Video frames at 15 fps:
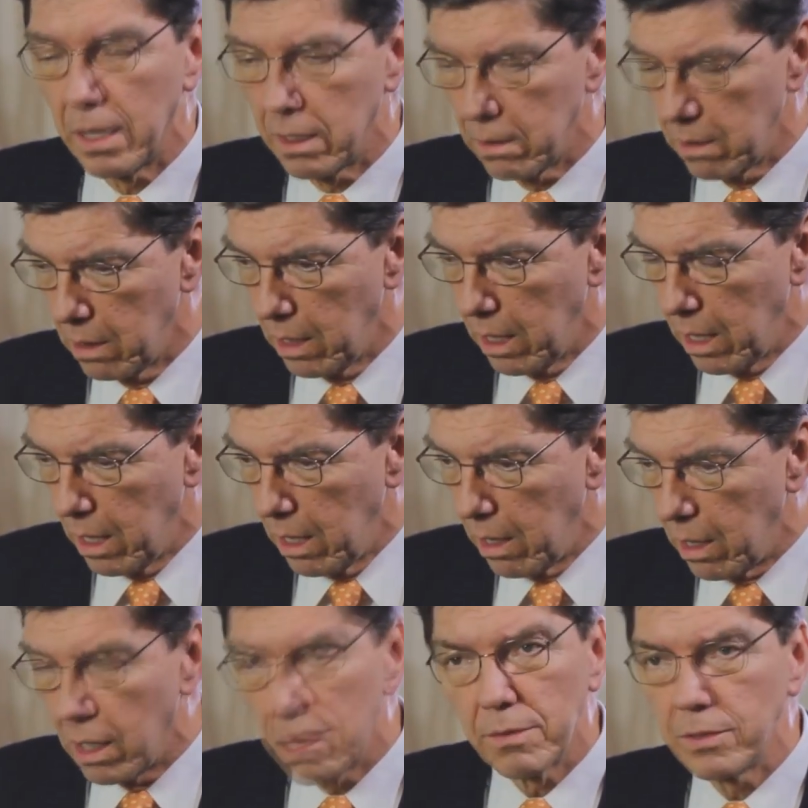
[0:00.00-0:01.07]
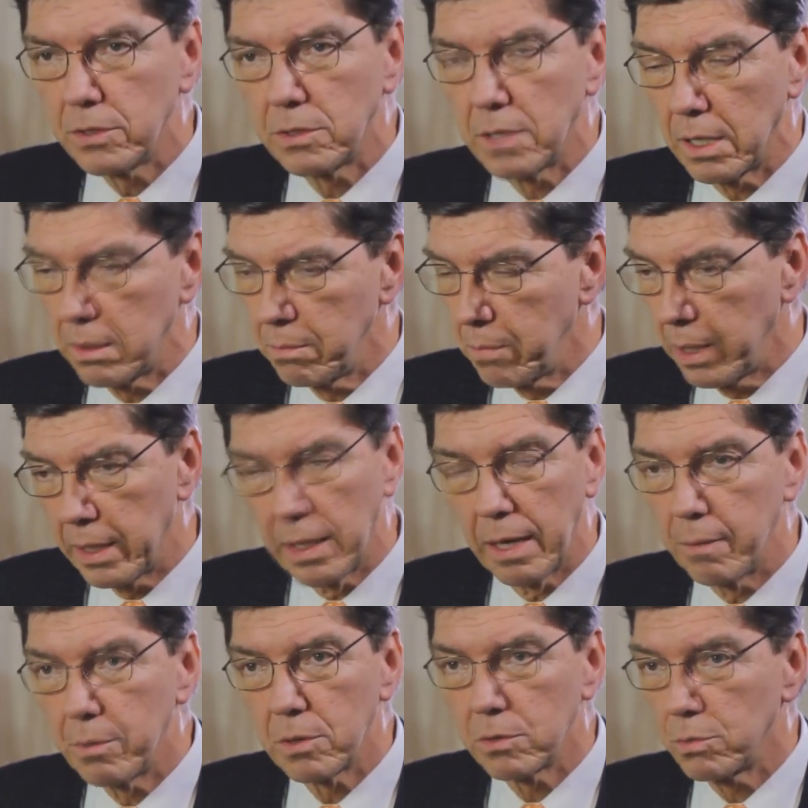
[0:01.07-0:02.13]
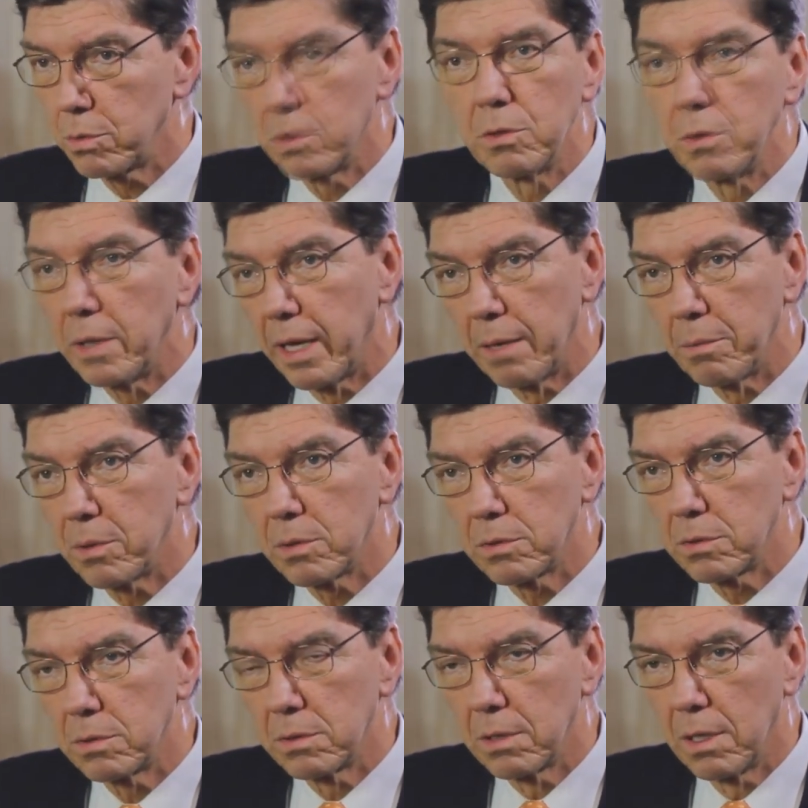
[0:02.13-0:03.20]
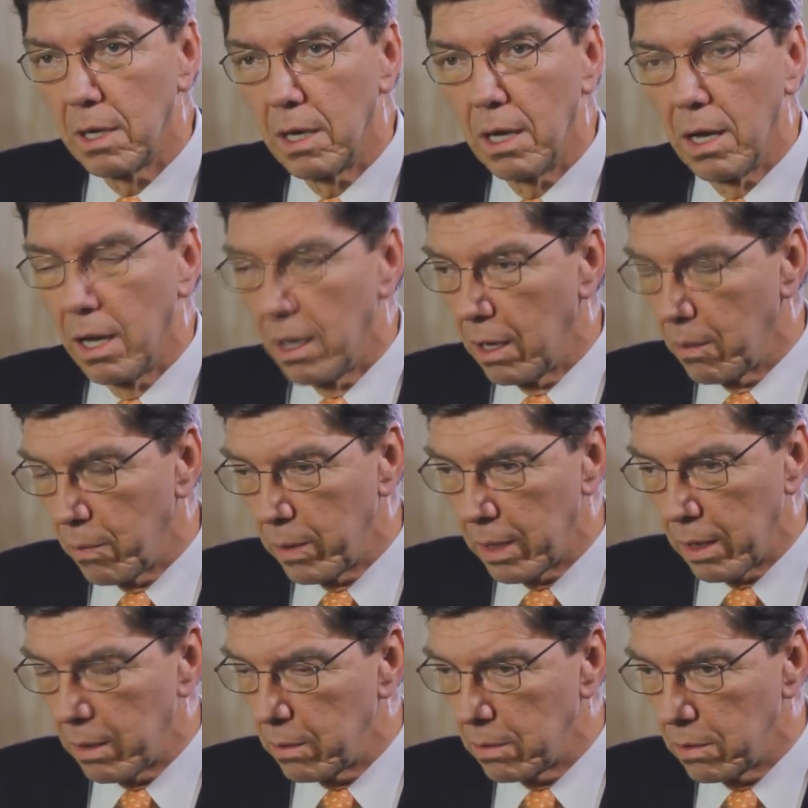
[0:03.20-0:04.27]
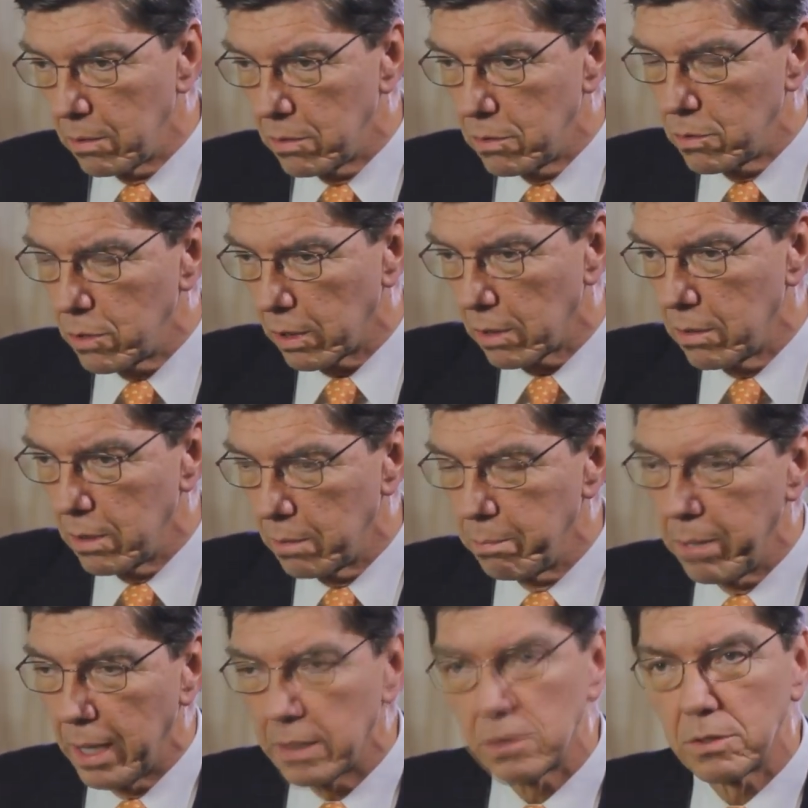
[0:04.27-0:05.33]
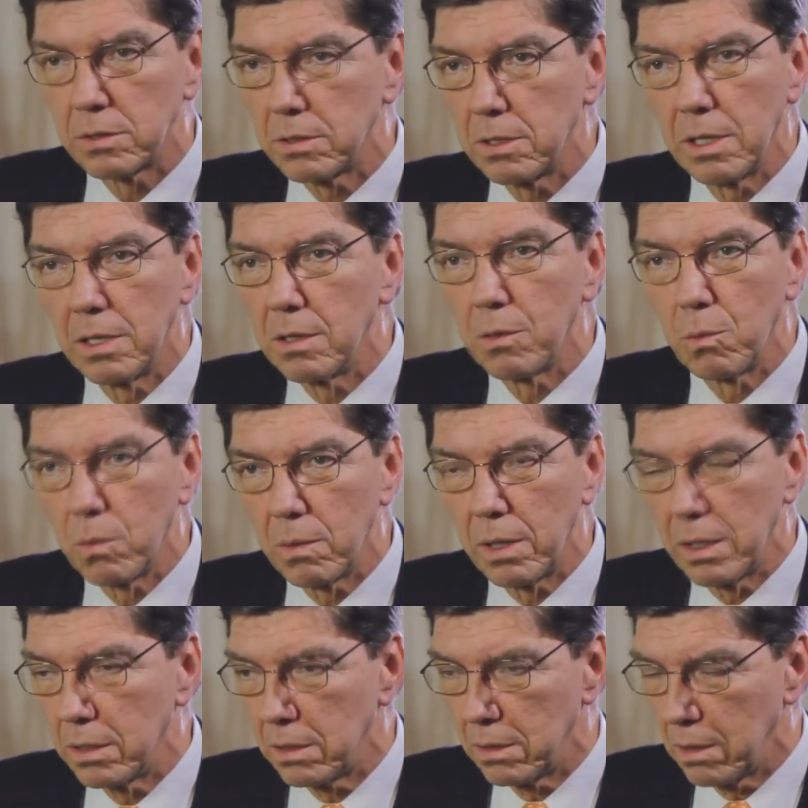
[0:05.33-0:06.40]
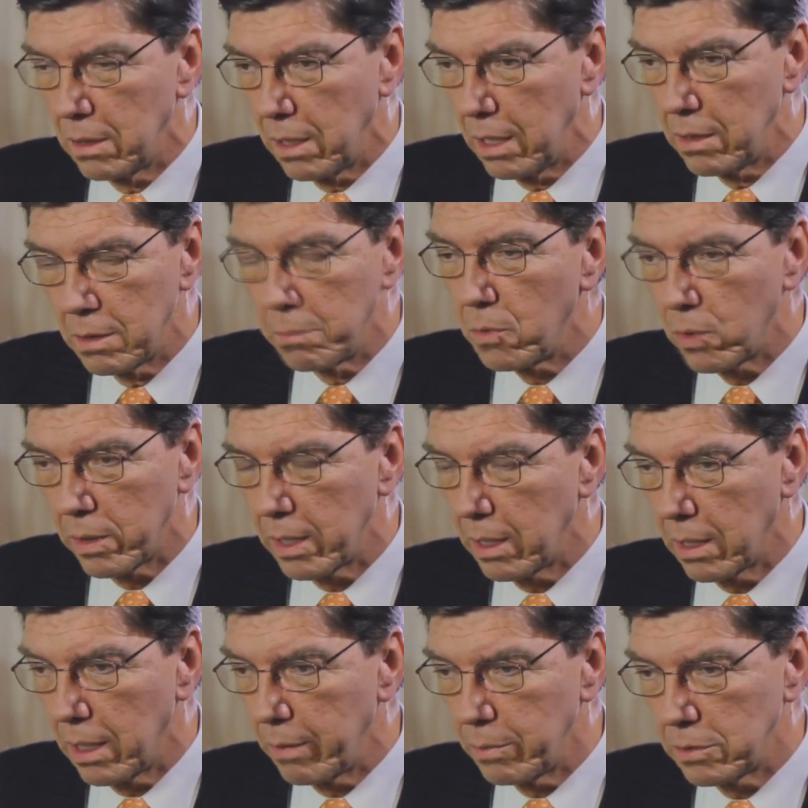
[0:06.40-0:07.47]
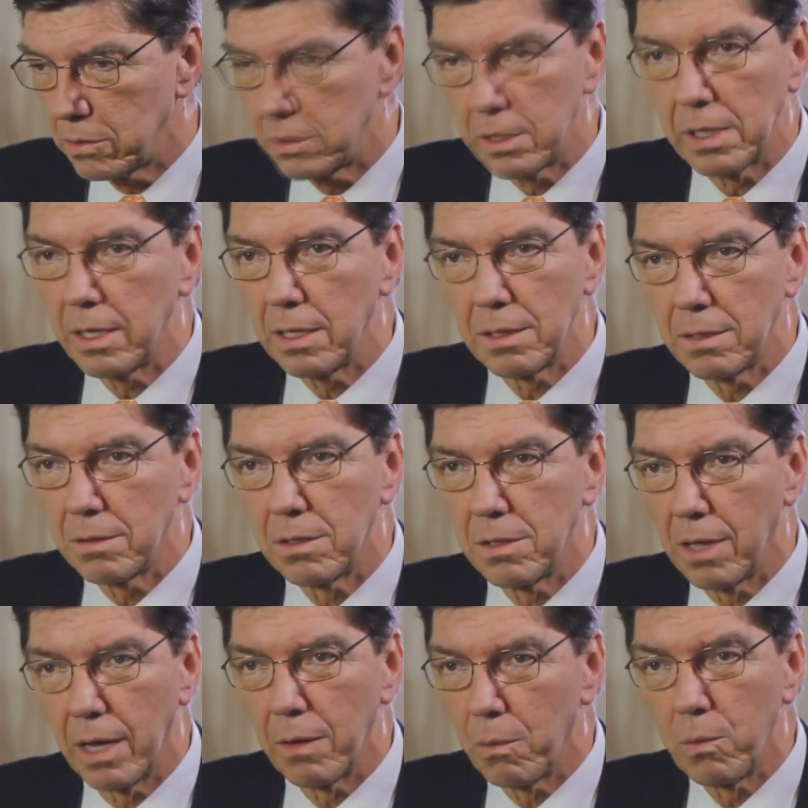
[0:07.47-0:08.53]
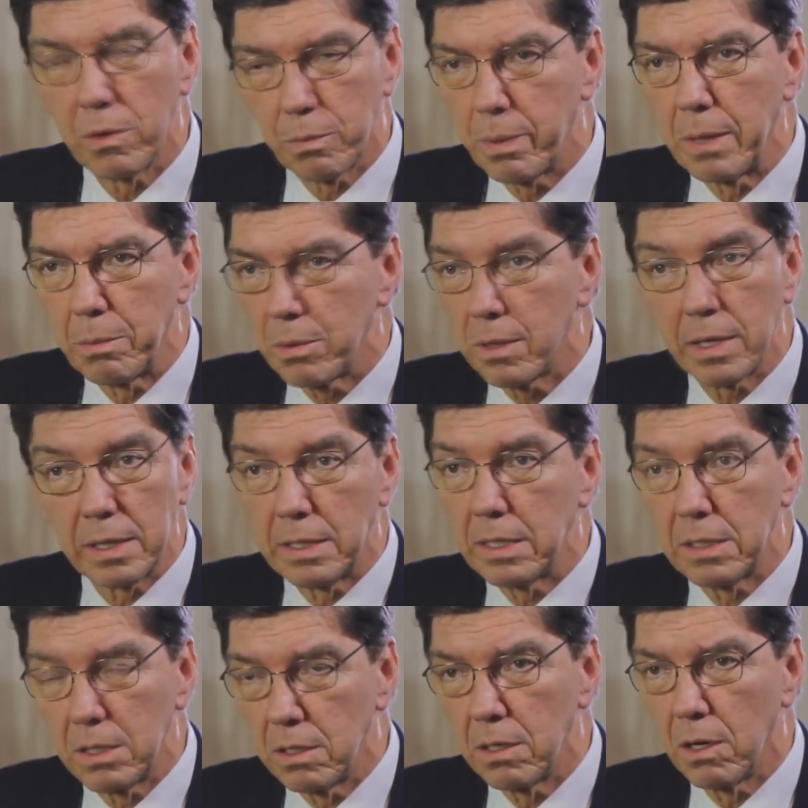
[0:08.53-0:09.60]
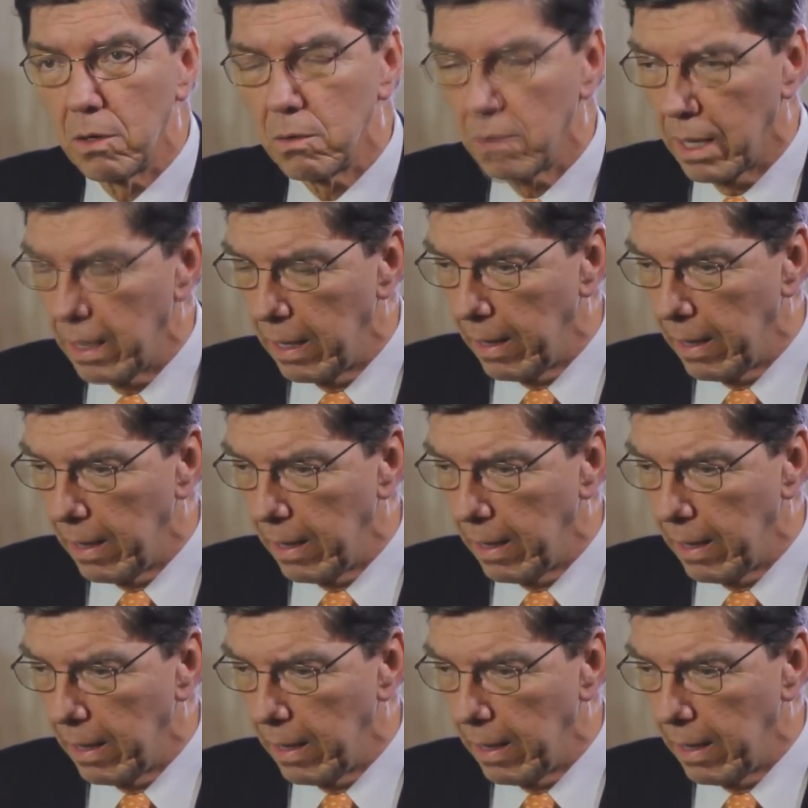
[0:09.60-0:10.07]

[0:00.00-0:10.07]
And all of a sudden, my neighbors were new neighbors. When I took the bus in the morning, I was sitting with people I didn't know.